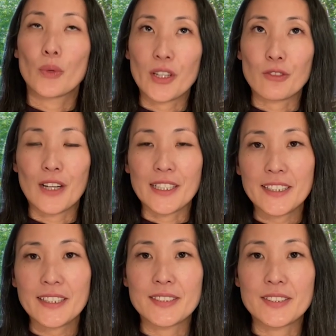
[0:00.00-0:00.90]
we are
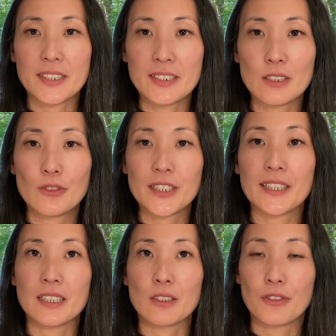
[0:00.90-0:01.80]
finding a
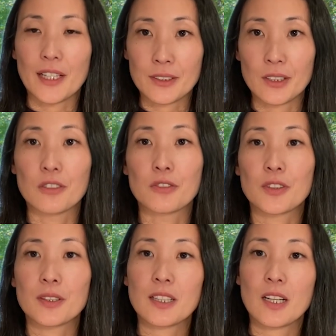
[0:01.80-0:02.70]
significant effect of
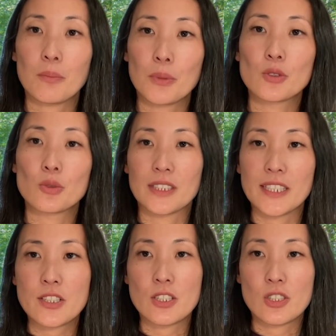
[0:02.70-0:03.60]
couples'
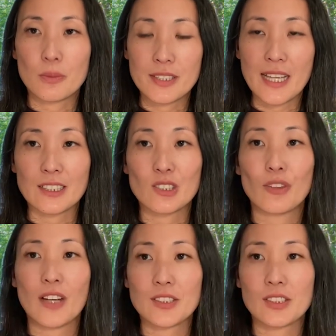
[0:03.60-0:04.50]
relationship
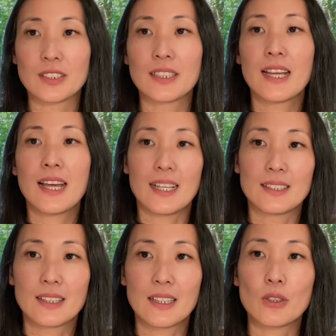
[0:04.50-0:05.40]
satisfaction
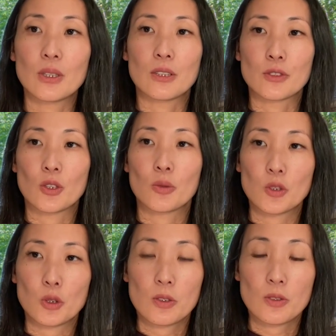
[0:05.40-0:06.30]
and level of
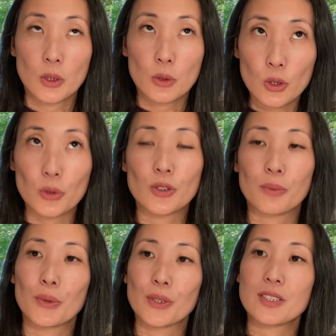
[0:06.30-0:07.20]
social
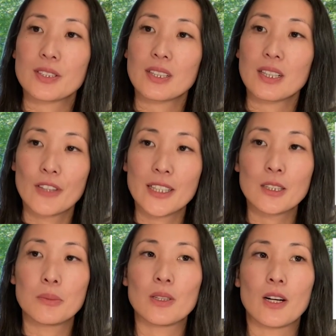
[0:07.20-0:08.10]
supports
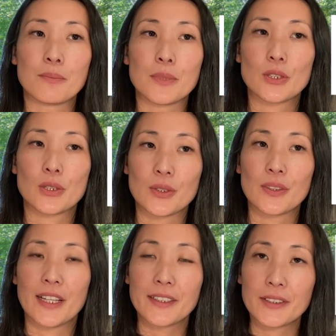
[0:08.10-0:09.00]
available on
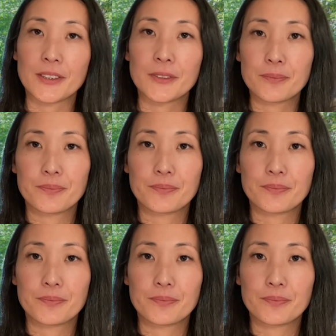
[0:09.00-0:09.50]
maternal anger.